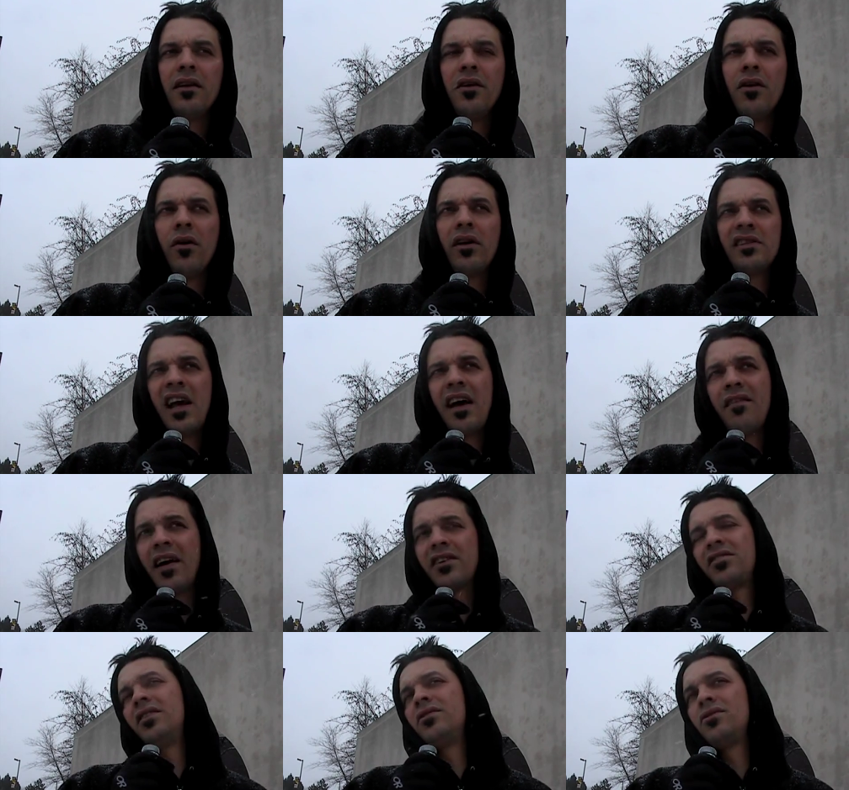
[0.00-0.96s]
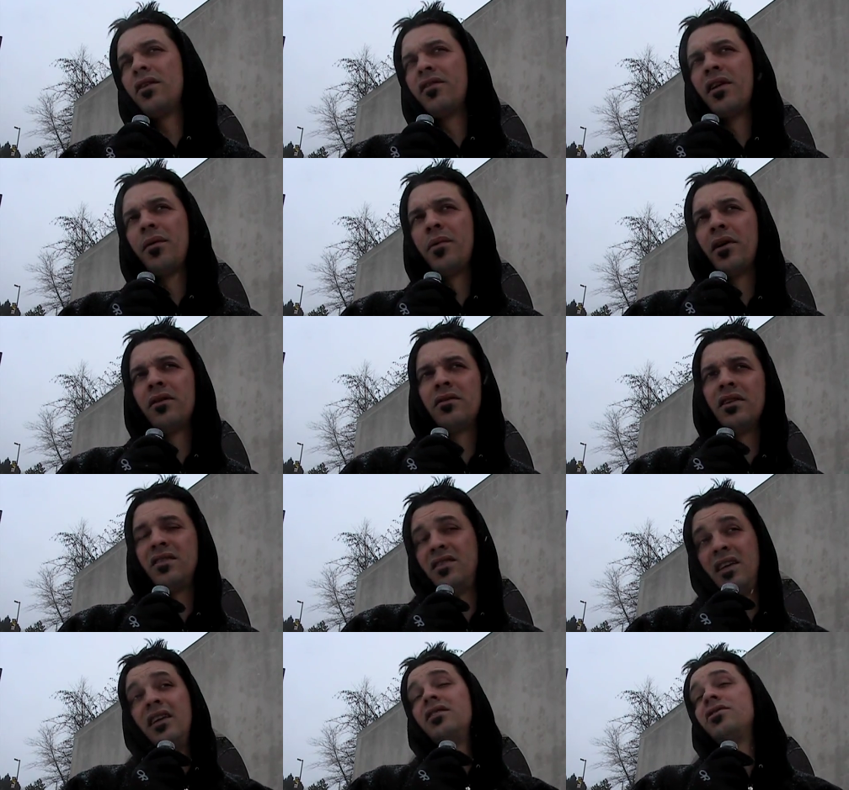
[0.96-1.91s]
you know, because I've actually driven up here to
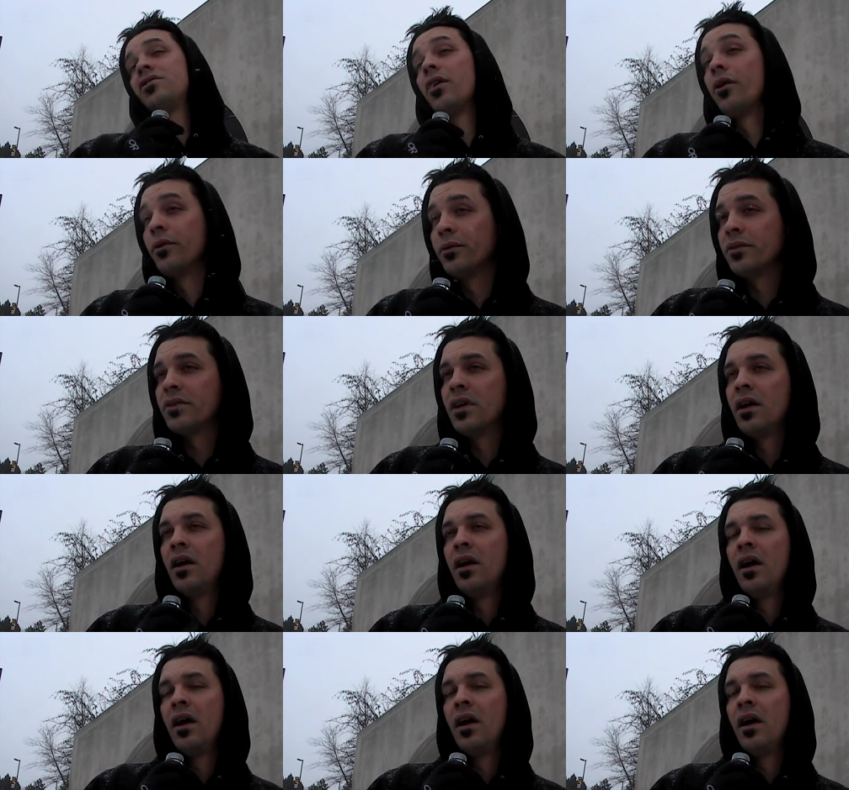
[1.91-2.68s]
see shows,